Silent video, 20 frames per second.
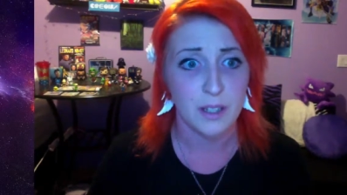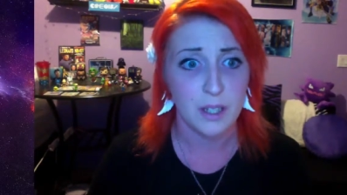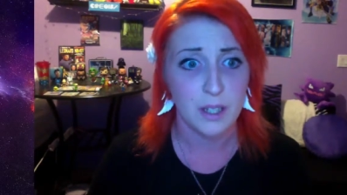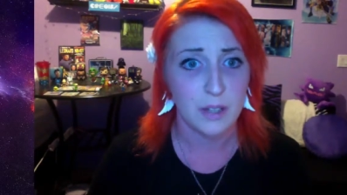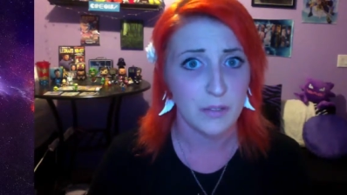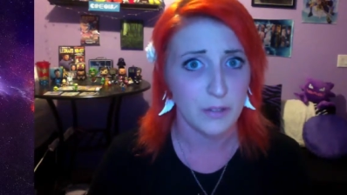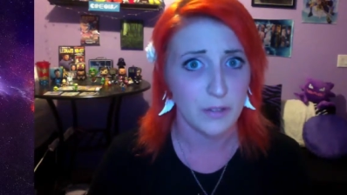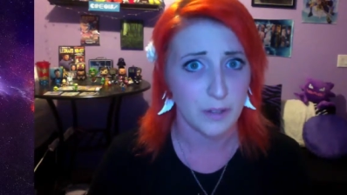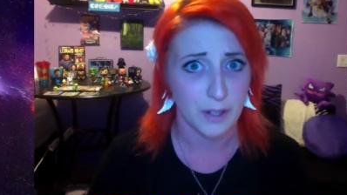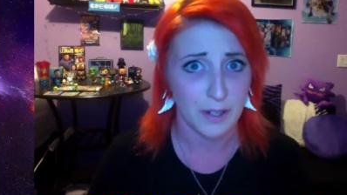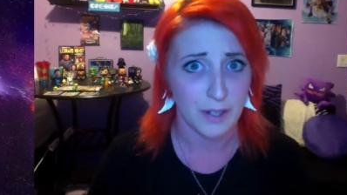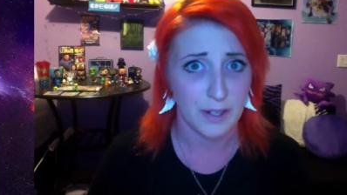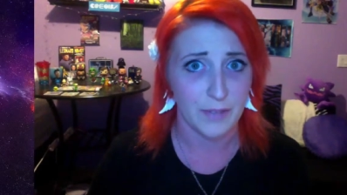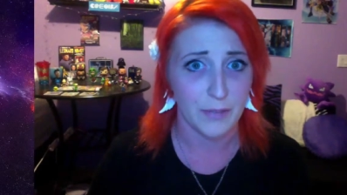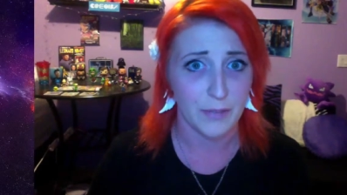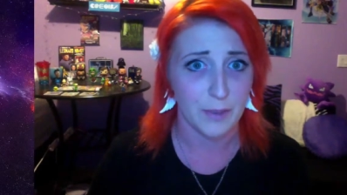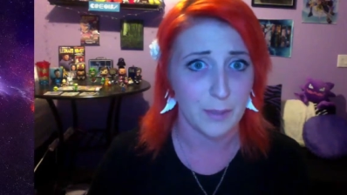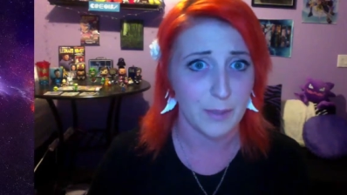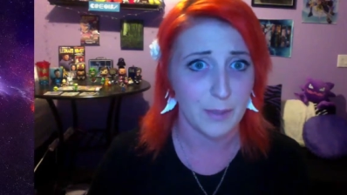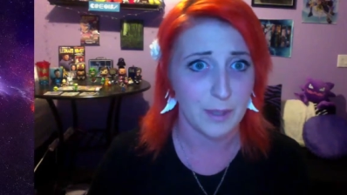for,
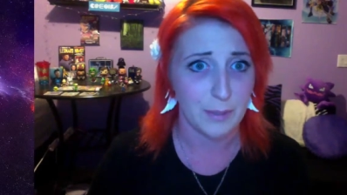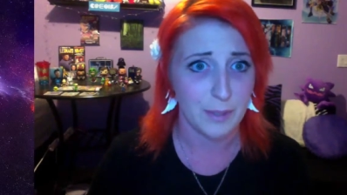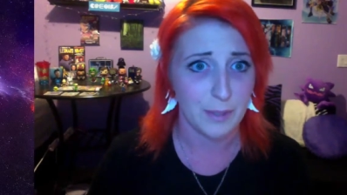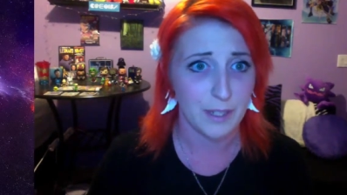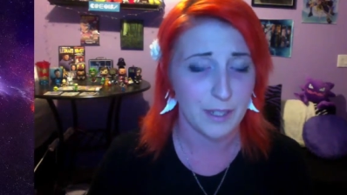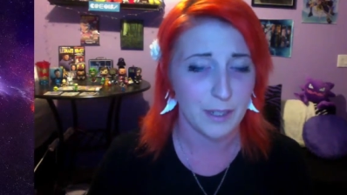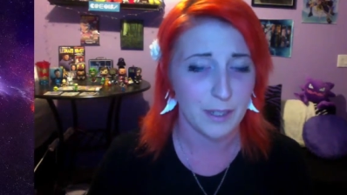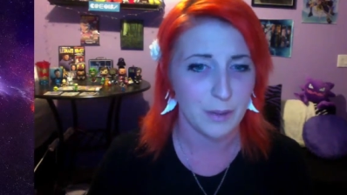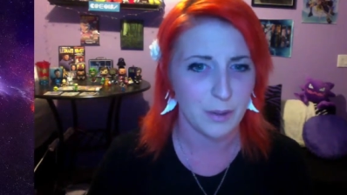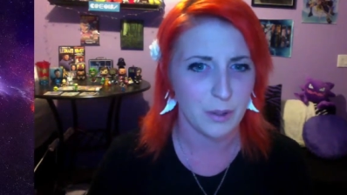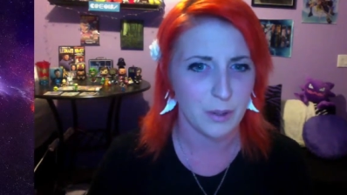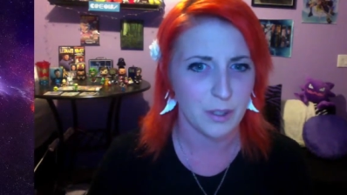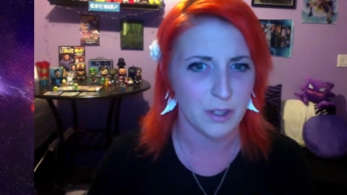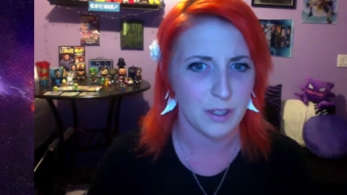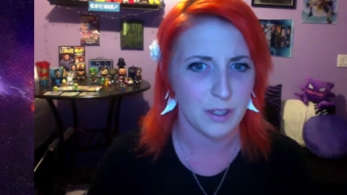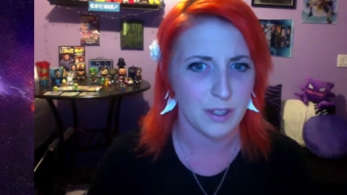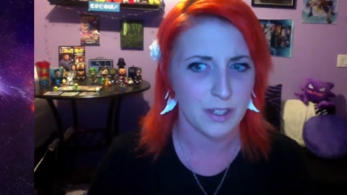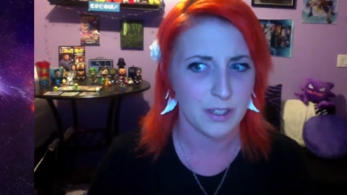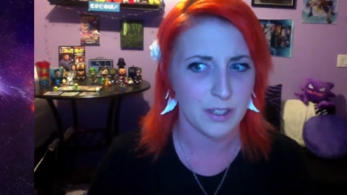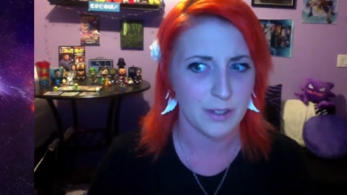from anybody, or, you
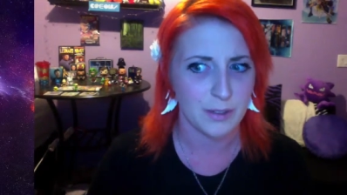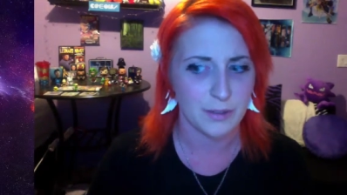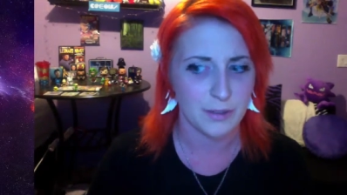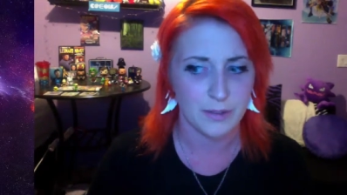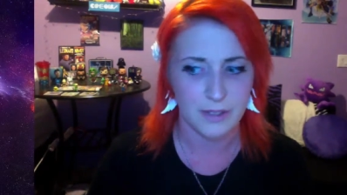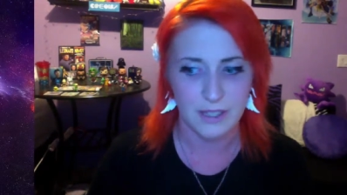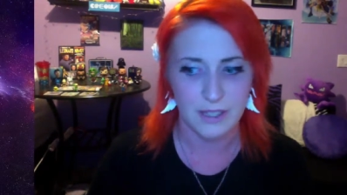know,